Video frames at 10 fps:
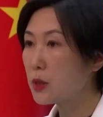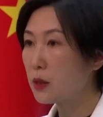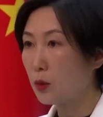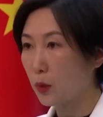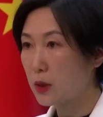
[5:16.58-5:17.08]

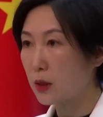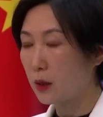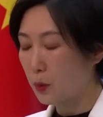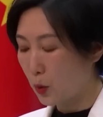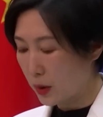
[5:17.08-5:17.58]
countries
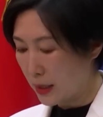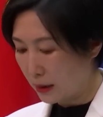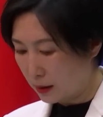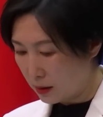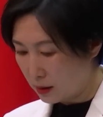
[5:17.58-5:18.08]
poses
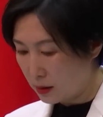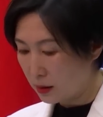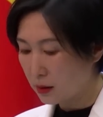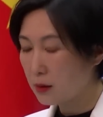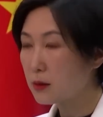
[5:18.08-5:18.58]
a
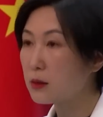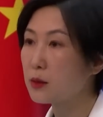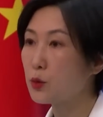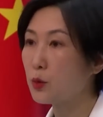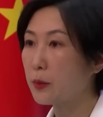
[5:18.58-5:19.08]
serious
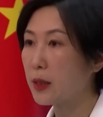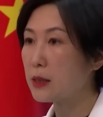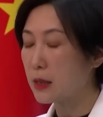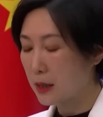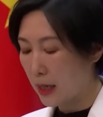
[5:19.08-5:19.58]
nuclear
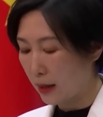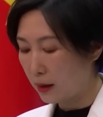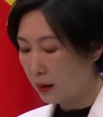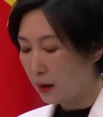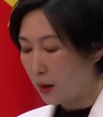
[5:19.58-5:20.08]

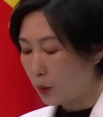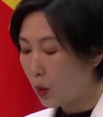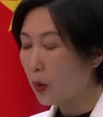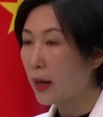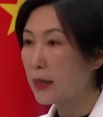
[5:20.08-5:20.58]
proliferation
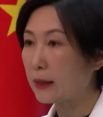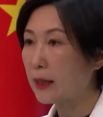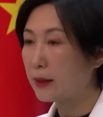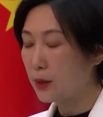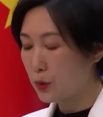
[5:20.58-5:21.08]
risk,
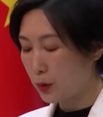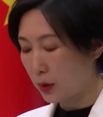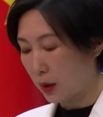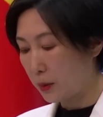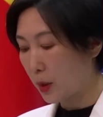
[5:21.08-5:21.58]
impacts the
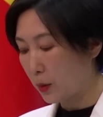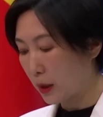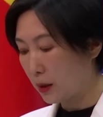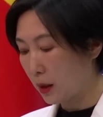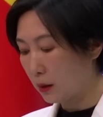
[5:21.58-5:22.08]

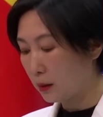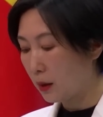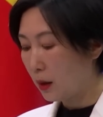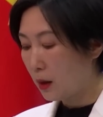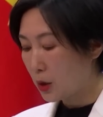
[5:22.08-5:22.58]
international
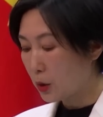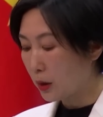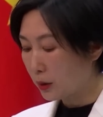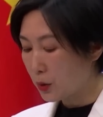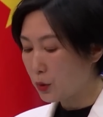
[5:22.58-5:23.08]
nuclear
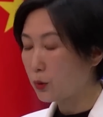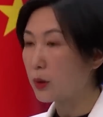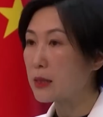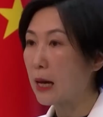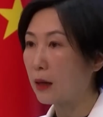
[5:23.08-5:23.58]

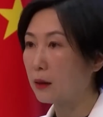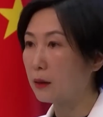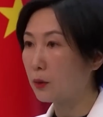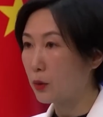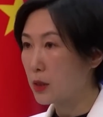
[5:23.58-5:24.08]
non-proliferation
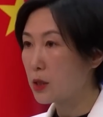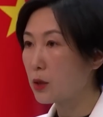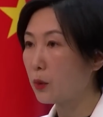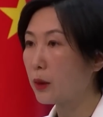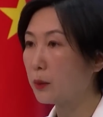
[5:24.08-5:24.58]

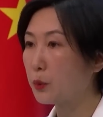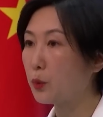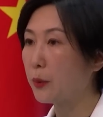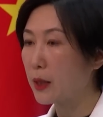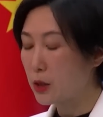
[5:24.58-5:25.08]
system,
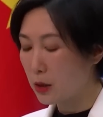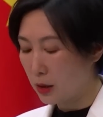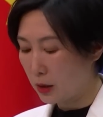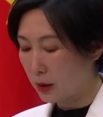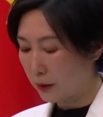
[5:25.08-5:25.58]

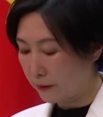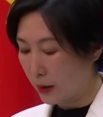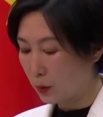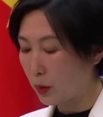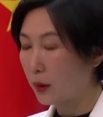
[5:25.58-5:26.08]
stimulates the
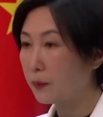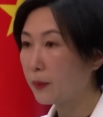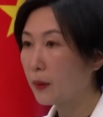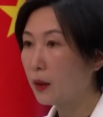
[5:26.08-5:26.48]
arms race,